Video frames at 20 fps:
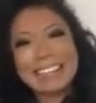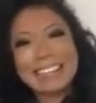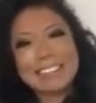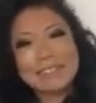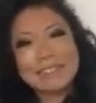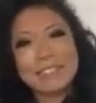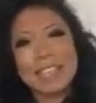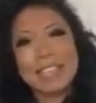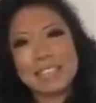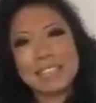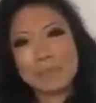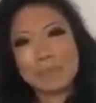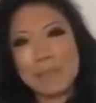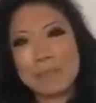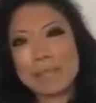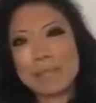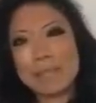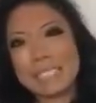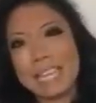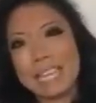
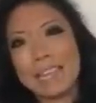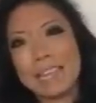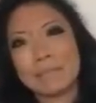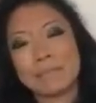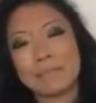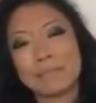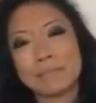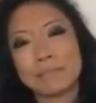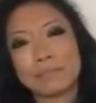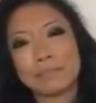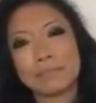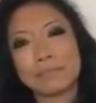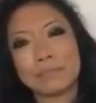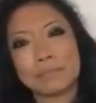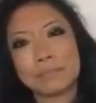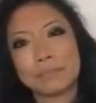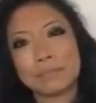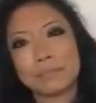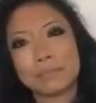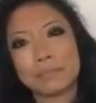
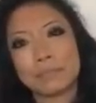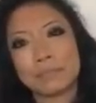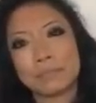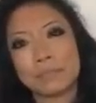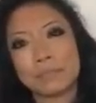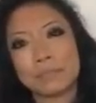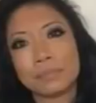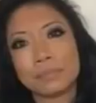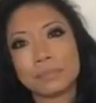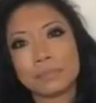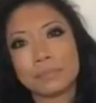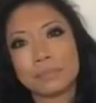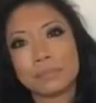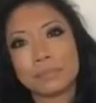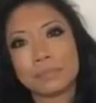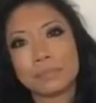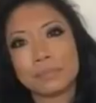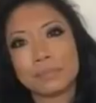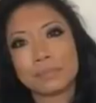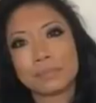
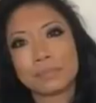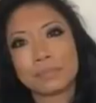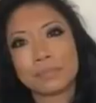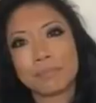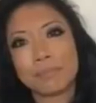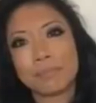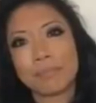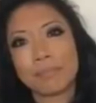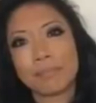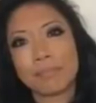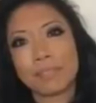The person shown says nothing.